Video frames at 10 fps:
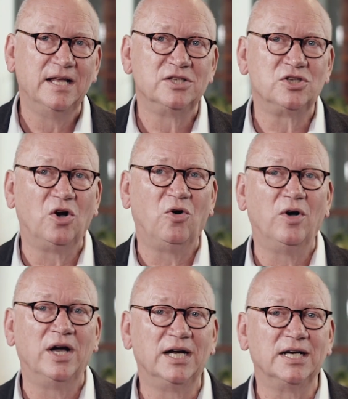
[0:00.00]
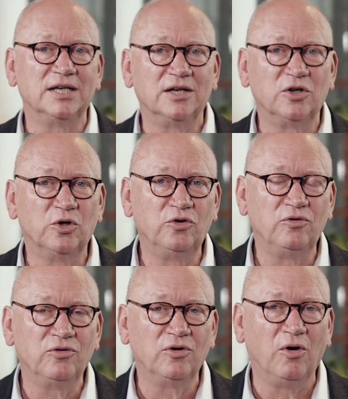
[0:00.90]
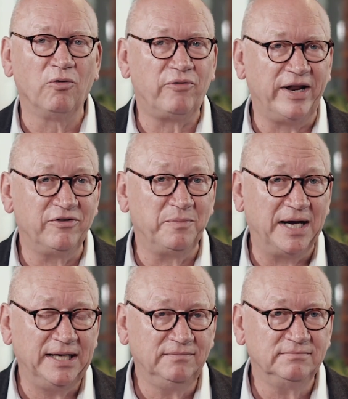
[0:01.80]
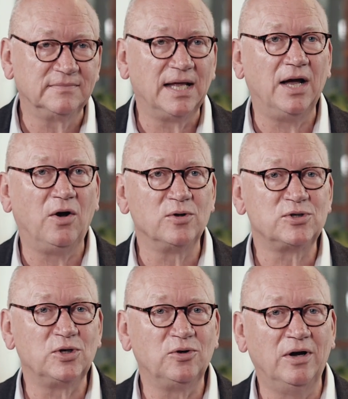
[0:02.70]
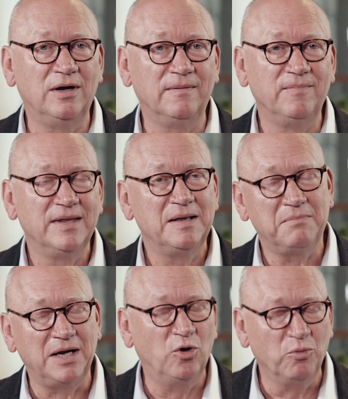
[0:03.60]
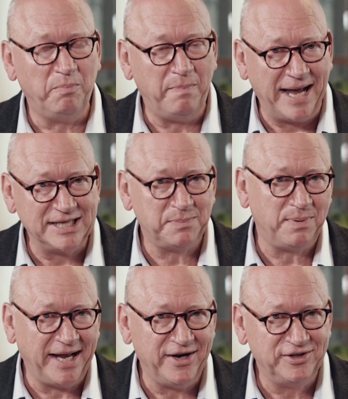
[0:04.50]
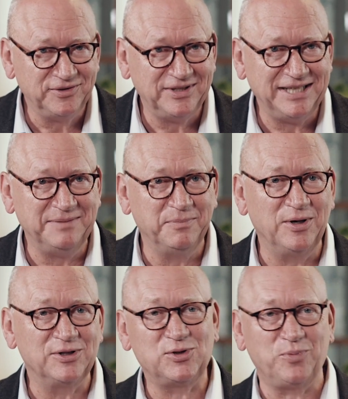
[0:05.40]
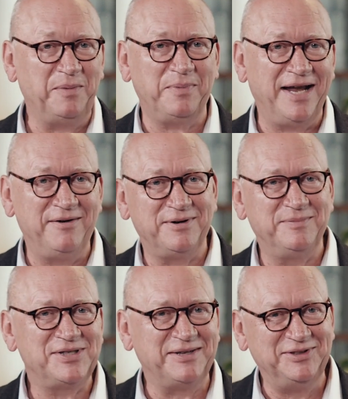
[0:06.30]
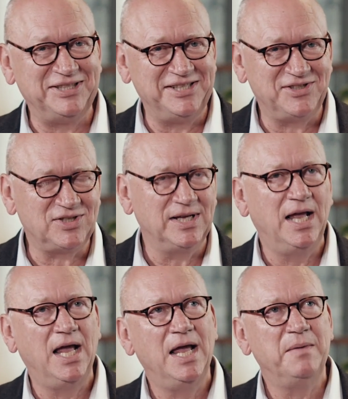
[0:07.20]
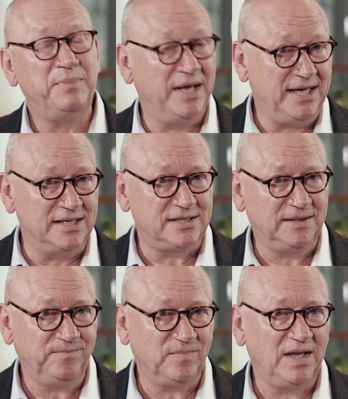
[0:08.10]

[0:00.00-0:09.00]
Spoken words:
So a good old friend of mine, also my old bass player in Møller's swing band from the 70s, Per Jenster,